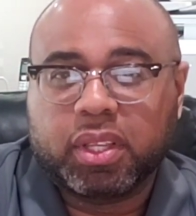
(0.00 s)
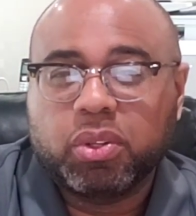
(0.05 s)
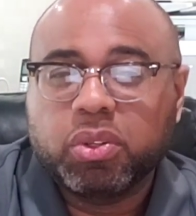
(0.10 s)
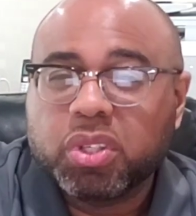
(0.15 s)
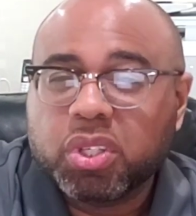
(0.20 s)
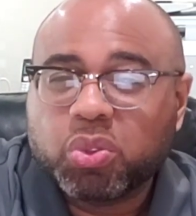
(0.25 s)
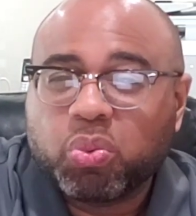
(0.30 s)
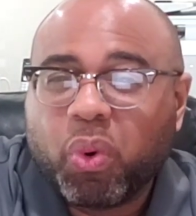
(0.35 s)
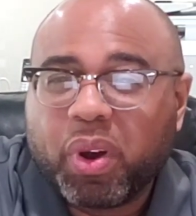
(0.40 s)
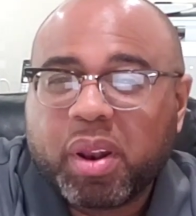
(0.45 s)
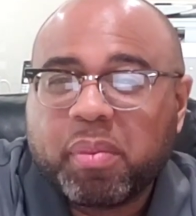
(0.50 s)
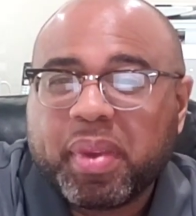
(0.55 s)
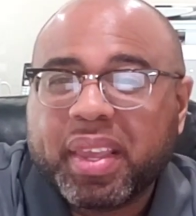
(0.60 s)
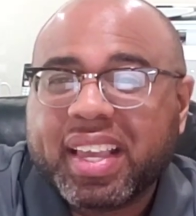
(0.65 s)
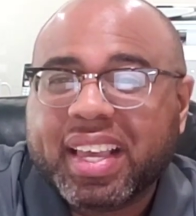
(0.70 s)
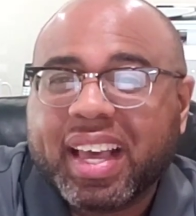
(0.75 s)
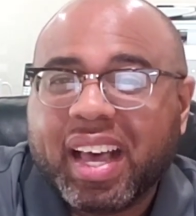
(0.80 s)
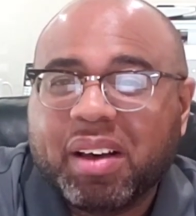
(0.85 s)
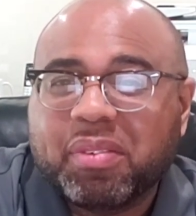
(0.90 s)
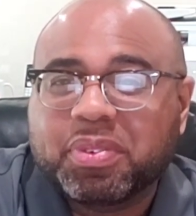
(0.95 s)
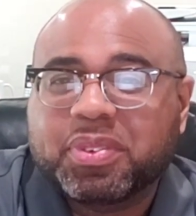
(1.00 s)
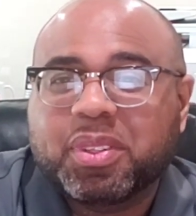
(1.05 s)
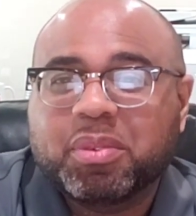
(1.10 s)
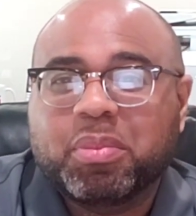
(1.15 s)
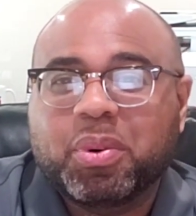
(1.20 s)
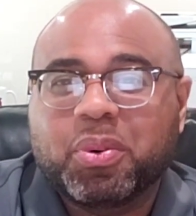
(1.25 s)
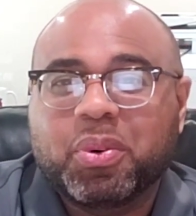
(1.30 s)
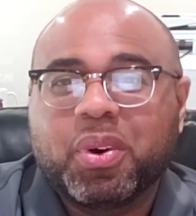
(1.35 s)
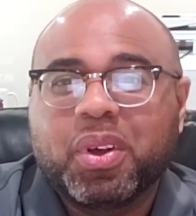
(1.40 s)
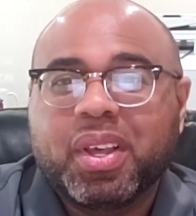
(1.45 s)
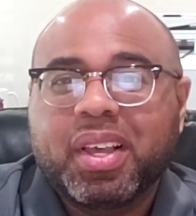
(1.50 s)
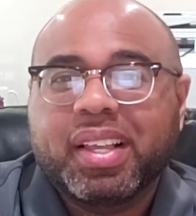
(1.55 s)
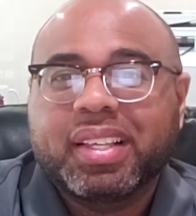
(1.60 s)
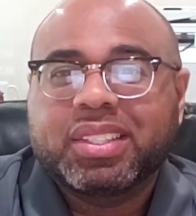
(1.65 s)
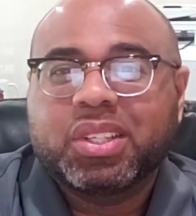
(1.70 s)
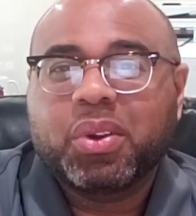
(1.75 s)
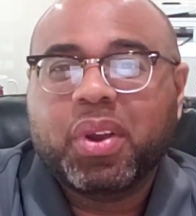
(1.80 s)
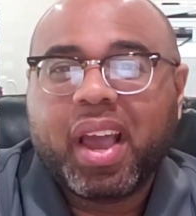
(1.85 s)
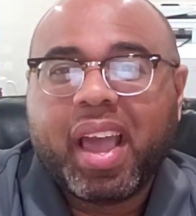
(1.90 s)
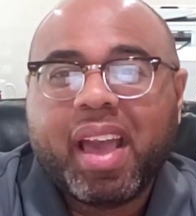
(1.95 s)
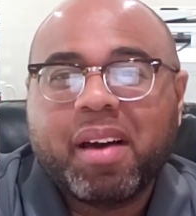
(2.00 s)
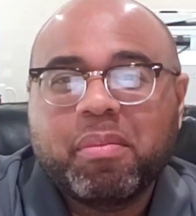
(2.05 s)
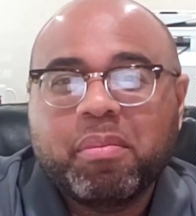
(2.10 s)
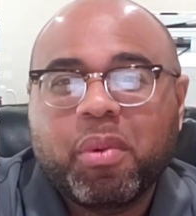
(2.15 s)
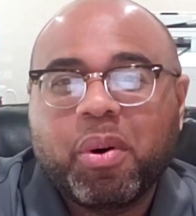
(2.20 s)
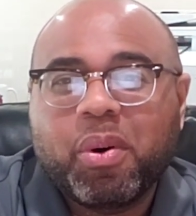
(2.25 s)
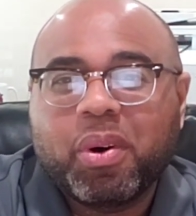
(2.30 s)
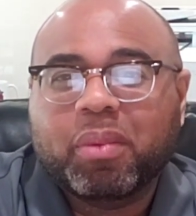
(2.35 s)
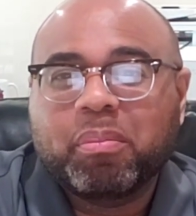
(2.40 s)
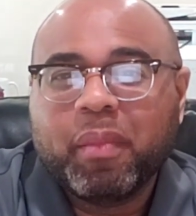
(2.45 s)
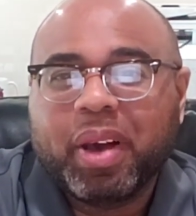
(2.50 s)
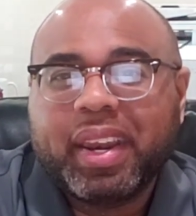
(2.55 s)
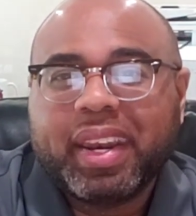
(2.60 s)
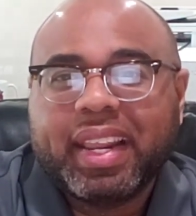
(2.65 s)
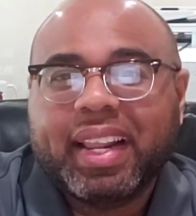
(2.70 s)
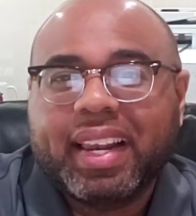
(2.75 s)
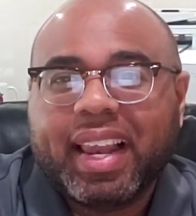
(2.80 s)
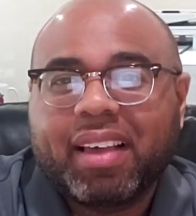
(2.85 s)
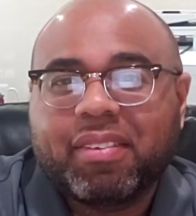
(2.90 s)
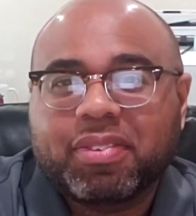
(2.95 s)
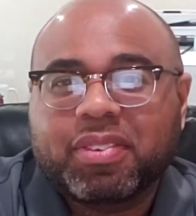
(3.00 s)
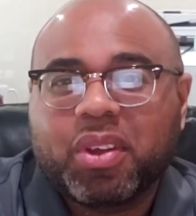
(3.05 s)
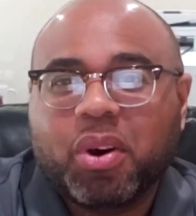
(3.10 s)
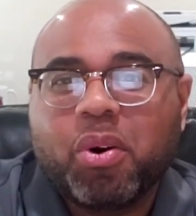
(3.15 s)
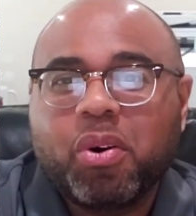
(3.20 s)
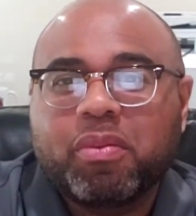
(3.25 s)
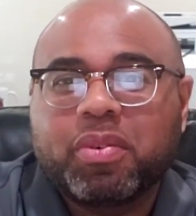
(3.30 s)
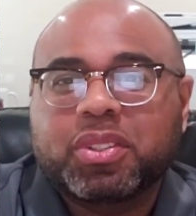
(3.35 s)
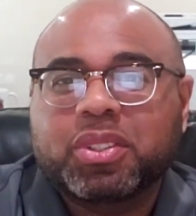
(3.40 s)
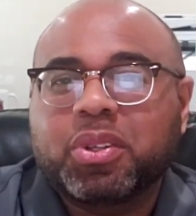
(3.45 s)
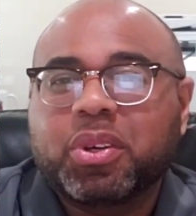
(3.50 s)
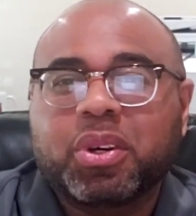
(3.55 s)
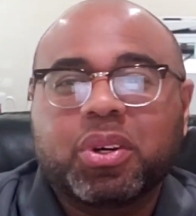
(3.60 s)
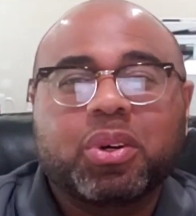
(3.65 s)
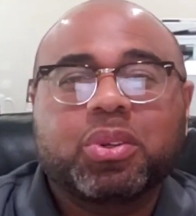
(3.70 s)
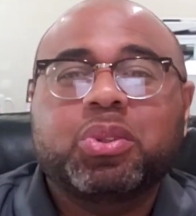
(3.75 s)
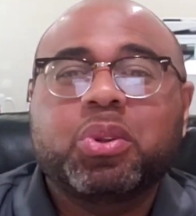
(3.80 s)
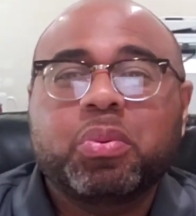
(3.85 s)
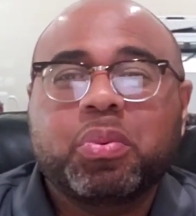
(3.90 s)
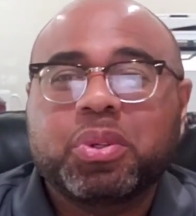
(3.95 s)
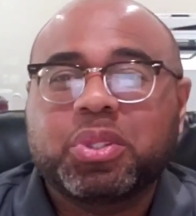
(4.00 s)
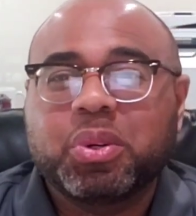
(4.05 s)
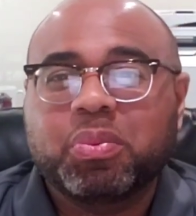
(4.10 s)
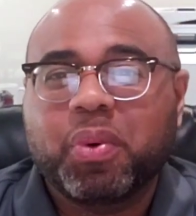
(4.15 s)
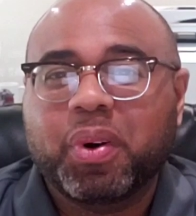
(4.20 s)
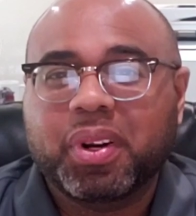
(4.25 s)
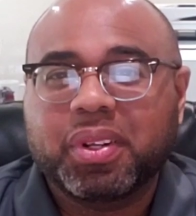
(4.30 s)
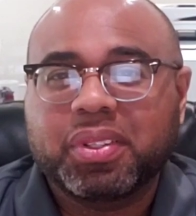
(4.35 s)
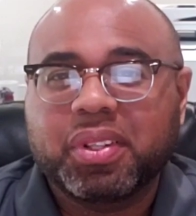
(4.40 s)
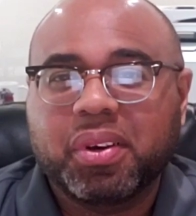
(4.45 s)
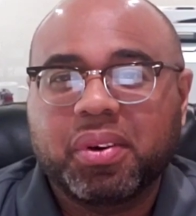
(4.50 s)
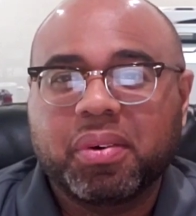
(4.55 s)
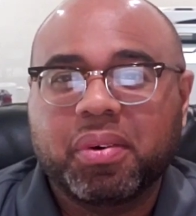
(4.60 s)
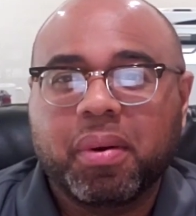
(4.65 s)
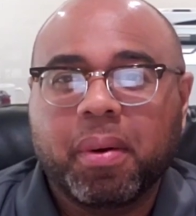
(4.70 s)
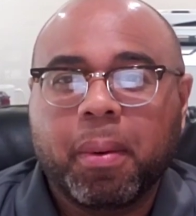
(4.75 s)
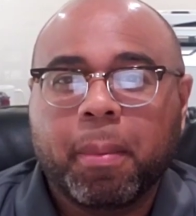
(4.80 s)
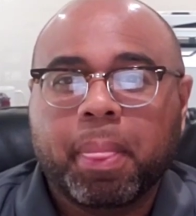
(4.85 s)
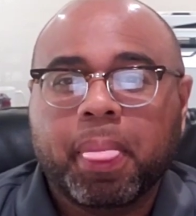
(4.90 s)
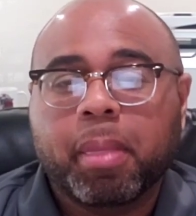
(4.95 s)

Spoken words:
You just want to be comfortable so you can have more money left over so you can go do what you want to do.